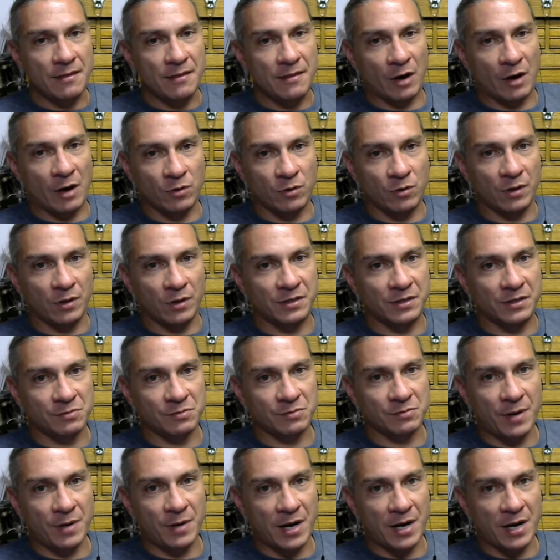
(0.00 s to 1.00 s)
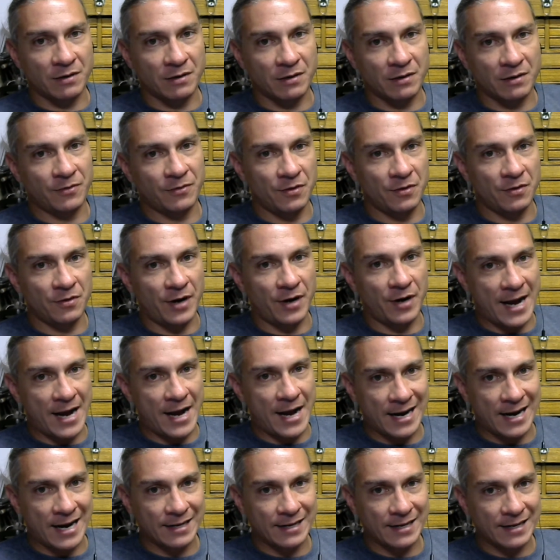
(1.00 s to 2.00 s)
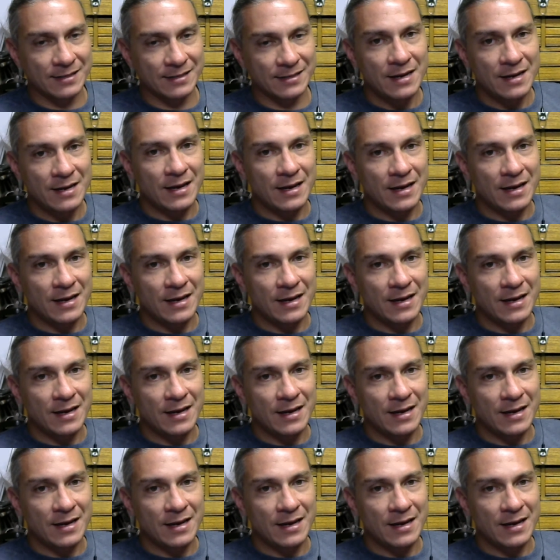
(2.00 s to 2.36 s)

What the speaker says: that will inspire further acts.